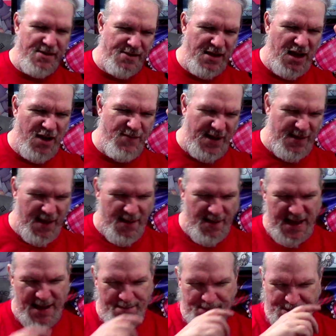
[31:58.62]

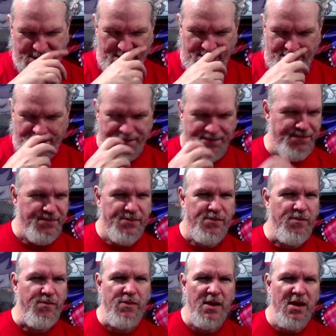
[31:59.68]
LLMs.
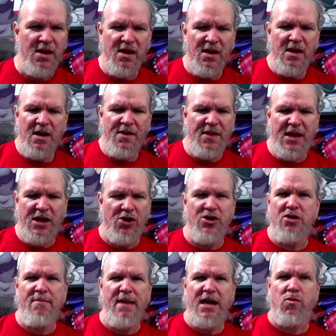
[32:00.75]
They go, you
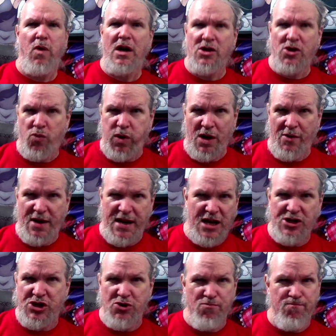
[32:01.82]
make one query
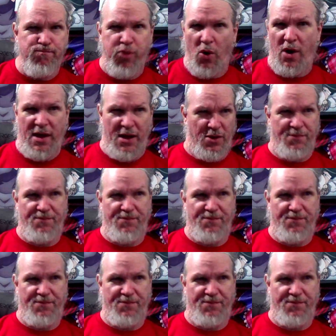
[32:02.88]
and you boil